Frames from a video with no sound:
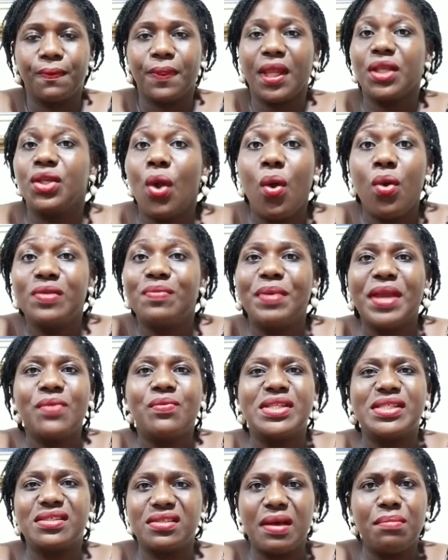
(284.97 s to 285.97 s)
Don't be
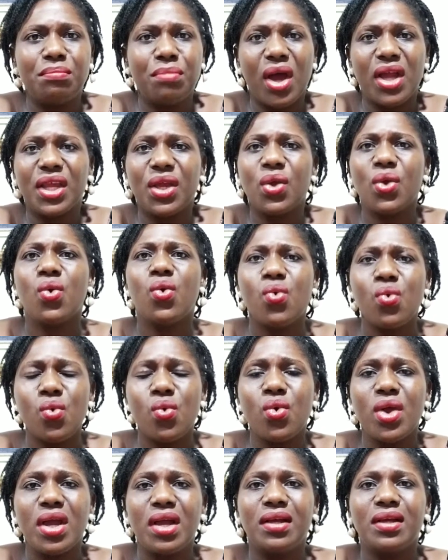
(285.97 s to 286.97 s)
with somebody
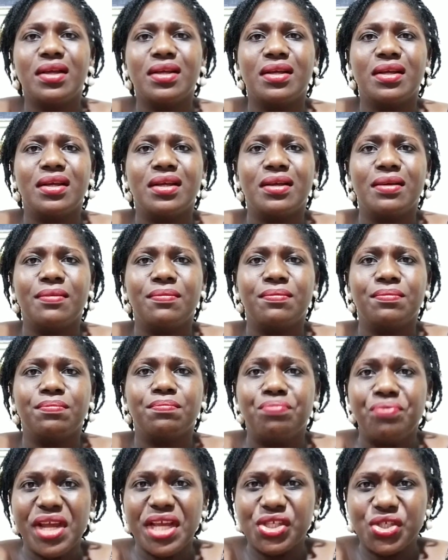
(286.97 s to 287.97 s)
who
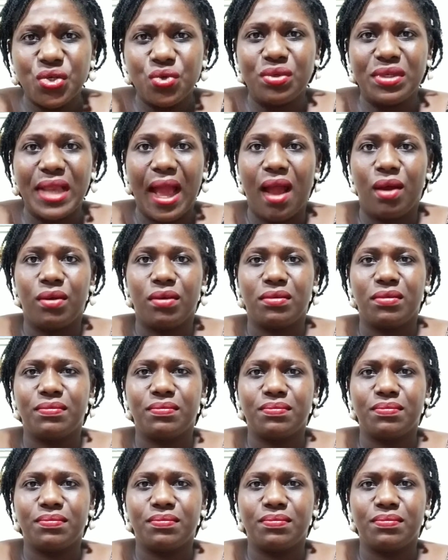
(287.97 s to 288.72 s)
brings you down